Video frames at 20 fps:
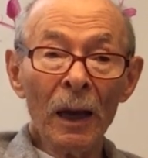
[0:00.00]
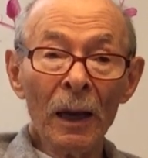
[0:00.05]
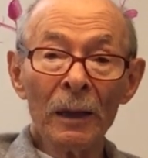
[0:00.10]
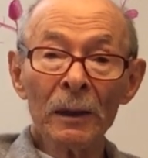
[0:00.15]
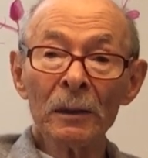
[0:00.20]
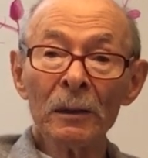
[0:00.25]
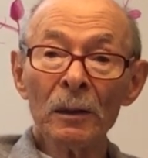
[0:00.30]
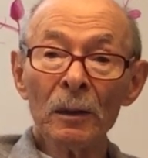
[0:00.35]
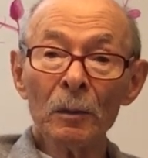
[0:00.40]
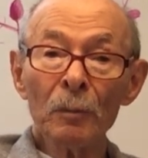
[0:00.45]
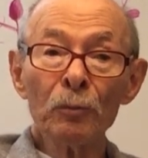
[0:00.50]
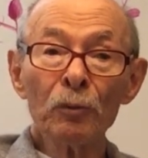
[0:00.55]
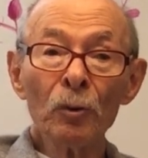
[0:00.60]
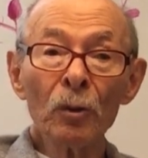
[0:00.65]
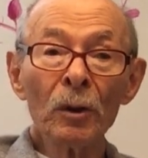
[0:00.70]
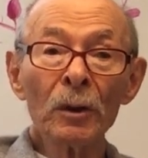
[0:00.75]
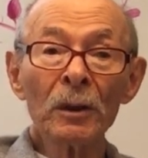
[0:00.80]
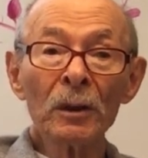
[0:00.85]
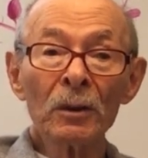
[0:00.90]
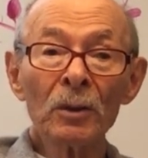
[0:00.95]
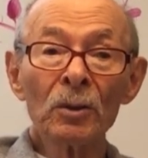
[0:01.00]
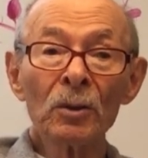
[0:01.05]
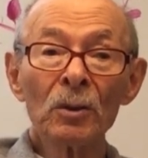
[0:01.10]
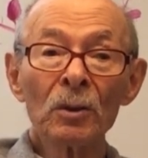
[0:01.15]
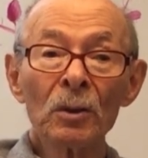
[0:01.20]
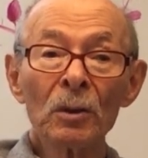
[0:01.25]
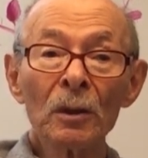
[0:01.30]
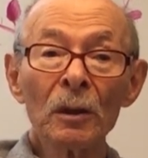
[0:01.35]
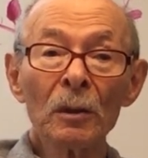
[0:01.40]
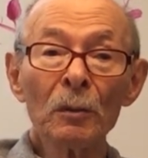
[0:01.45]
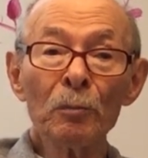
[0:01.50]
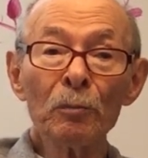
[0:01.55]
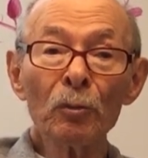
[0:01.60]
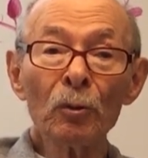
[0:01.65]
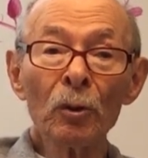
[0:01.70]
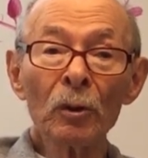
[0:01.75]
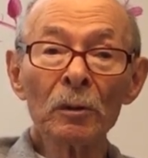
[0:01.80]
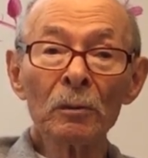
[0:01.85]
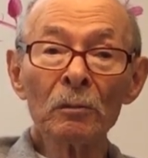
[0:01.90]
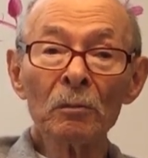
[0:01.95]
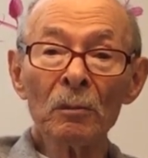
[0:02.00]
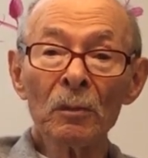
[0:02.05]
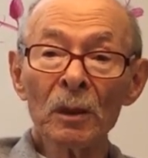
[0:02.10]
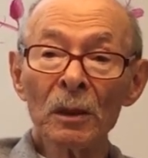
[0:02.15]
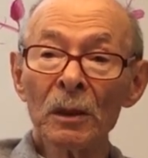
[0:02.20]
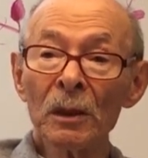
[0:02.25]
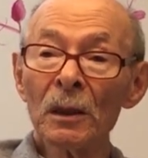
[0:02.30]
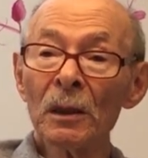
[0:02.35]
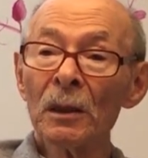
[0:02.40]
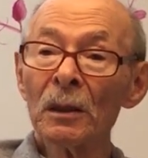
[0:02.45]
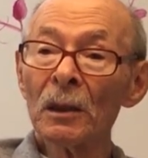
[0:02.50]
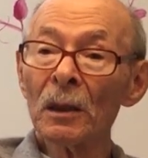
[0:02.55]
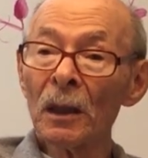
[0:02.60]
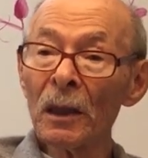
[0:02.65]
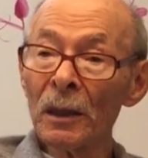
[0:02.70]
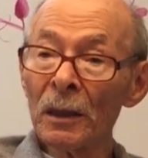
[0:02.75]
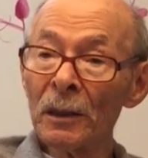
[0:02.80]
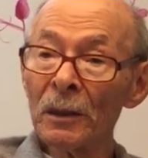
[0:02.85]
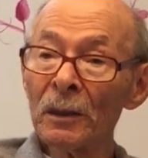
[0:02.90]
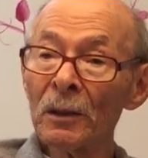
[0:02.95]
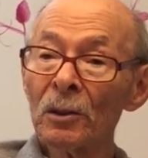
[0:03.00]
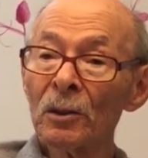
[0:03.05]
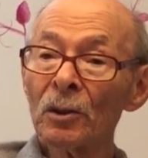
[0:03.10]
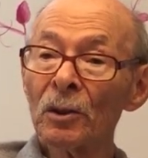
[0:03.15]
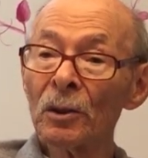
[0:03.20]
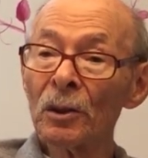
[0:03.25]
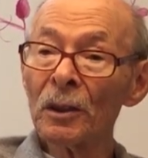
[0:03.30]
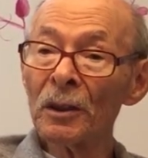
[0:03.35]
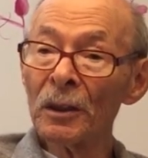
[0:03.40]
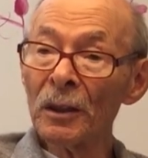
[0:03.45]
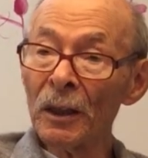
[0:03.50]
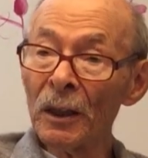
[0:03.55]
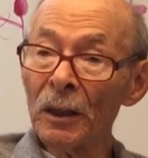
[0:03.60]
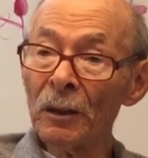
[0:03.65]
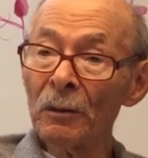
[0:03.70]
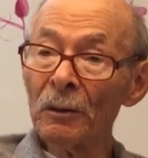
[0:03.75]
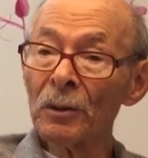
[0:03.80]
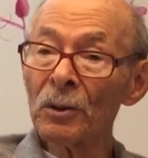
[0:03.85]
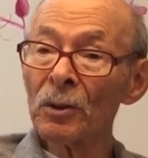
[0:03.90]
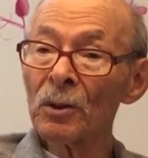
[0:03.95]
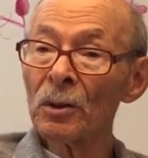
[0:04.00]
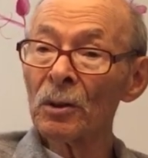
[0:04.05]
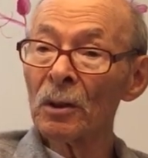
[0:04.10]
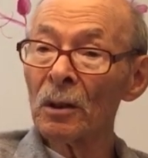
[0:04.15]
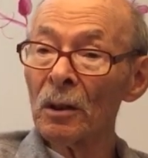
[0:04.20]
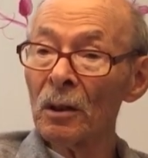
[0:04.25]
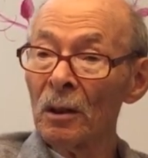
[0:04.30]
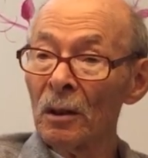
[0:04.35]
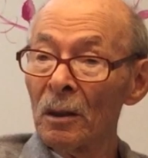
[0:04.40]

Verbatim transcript: And he brought us, he brought me and Lenny to the nearest,